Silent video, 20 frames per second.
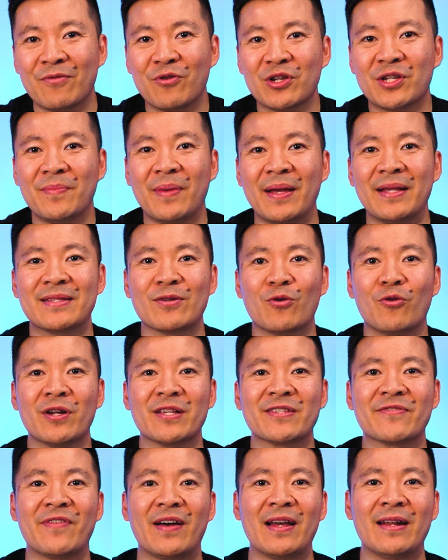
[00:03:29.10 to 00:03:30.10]
which means the order
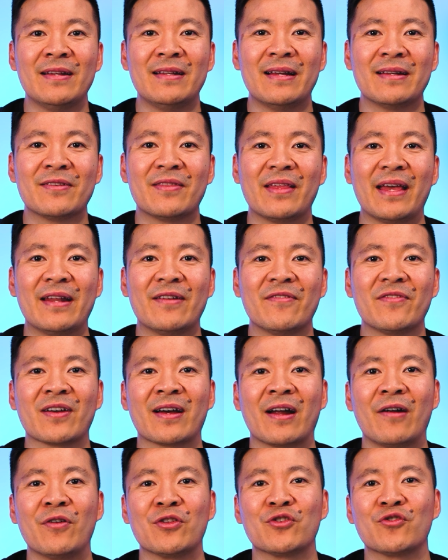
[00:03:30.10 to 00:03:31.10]
is valid until the end of the
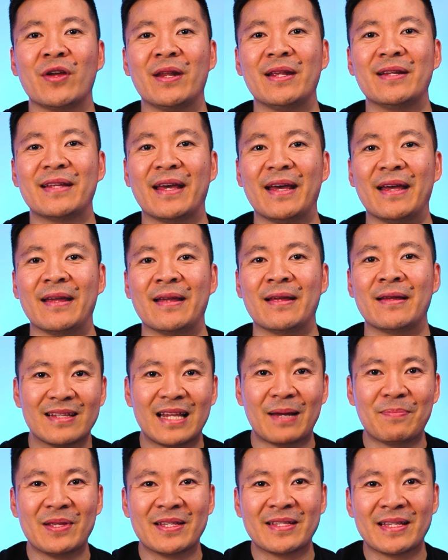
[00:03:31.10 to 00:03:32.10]
current trading day.
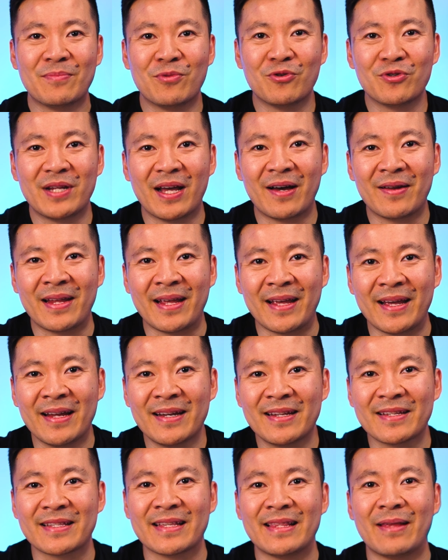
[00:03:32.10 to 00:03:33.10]
Tap this symbol down here
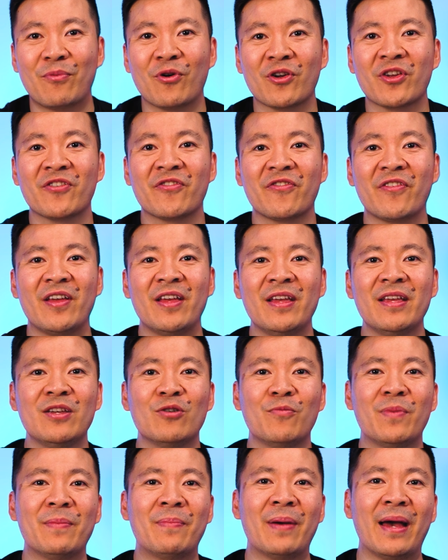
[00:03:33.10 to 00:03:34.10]
to see the brokerage fee you'll
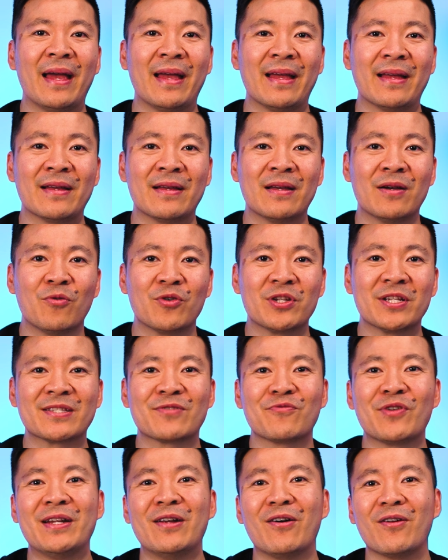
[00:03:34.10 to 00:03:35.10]
be paying, which is
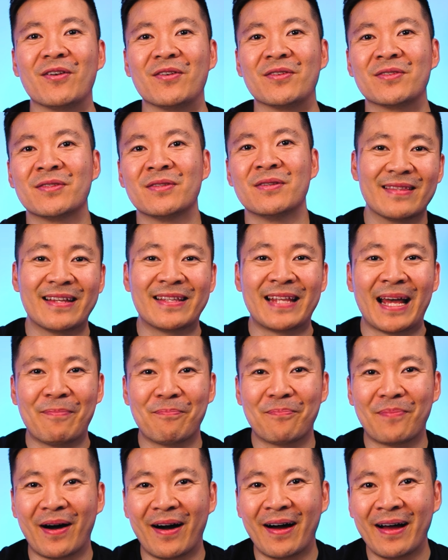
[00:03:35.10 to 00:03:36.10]
$3. Then
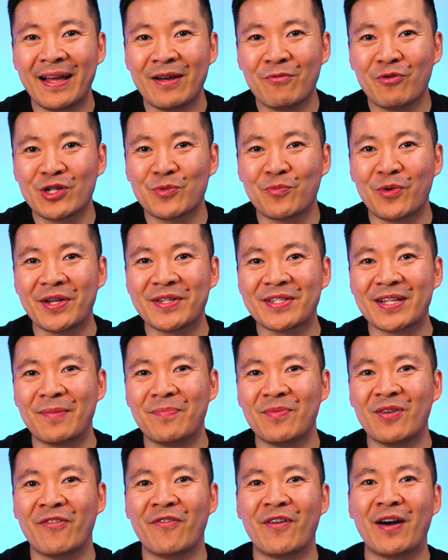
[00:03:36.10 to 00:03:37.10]
tap buy, which brings
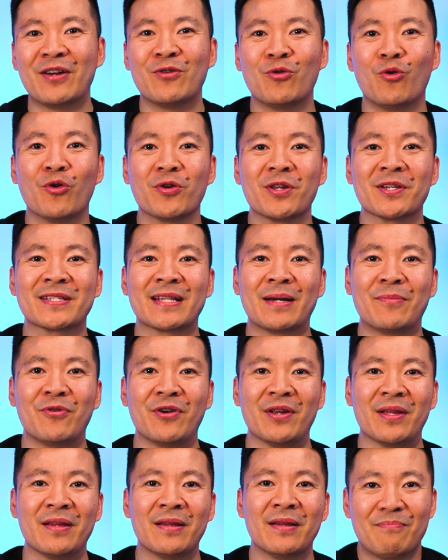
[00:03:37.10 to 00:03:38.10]
up your final order
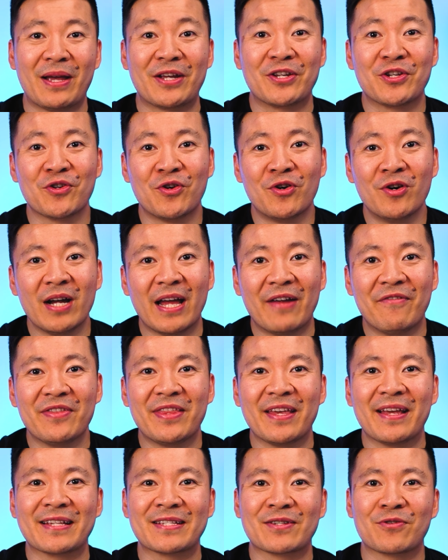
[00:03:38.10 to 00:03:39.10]
summary. Make sure
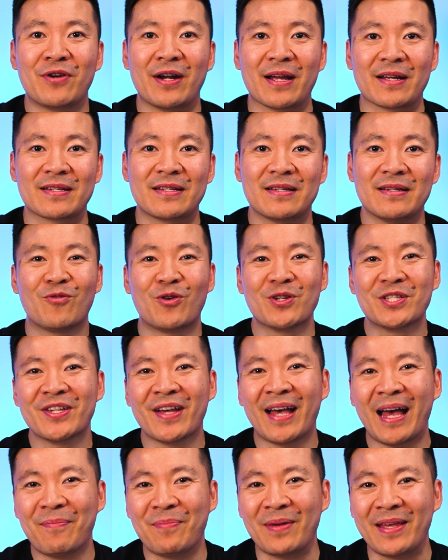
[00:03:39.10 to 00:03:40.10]
everything is correct. Once you're
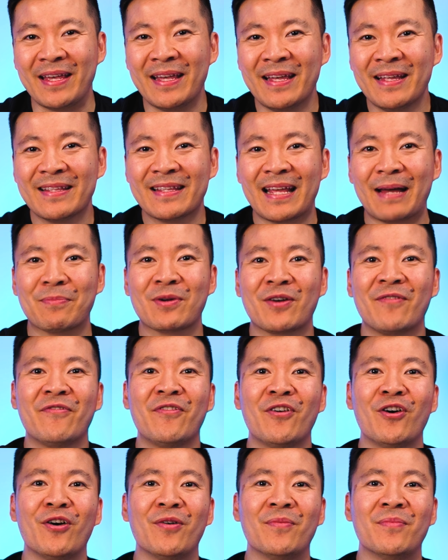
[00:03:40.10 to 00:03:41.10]
happy, tap
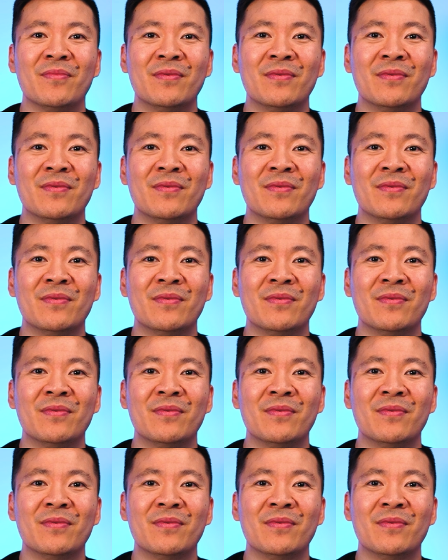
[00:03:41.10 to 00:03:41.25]
confirm.